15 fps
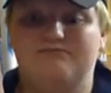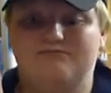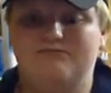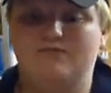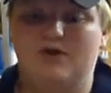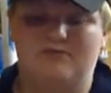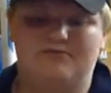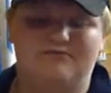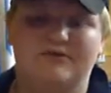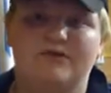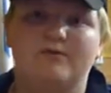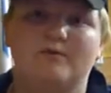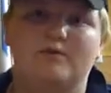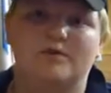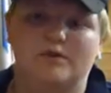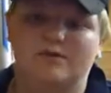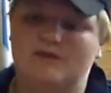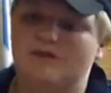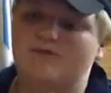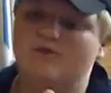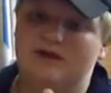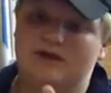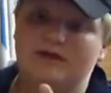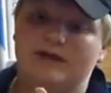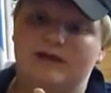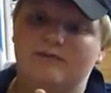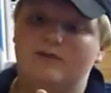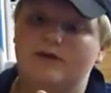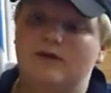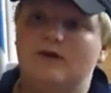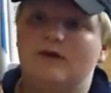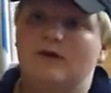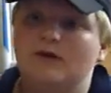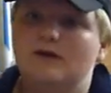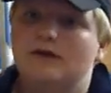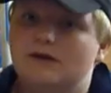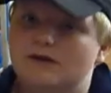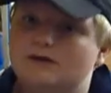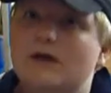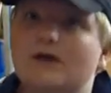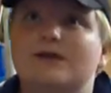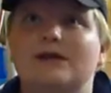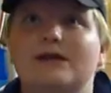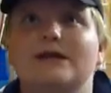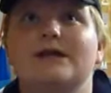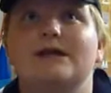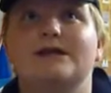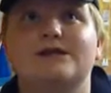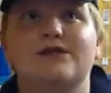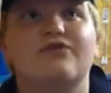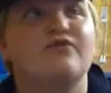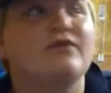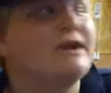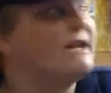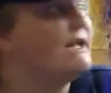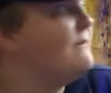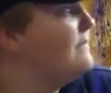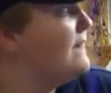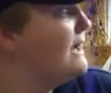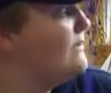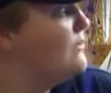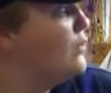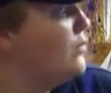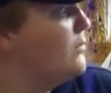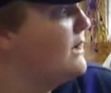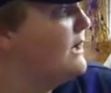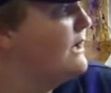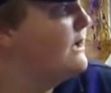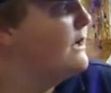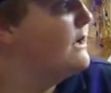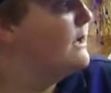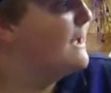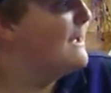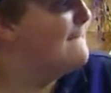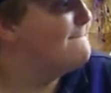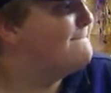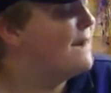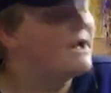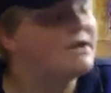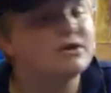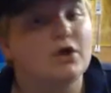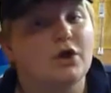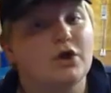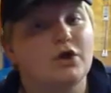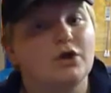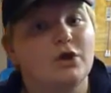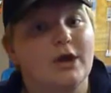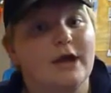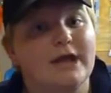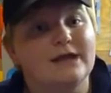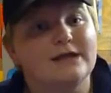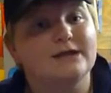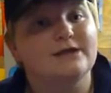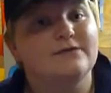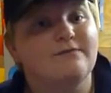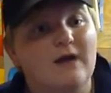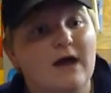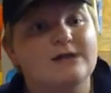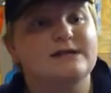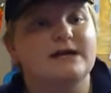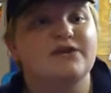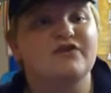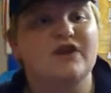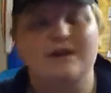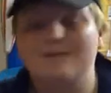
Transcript: No, what am I talking about? Pretty deep. So it's a 3D plane normally. But it flies like a trainer.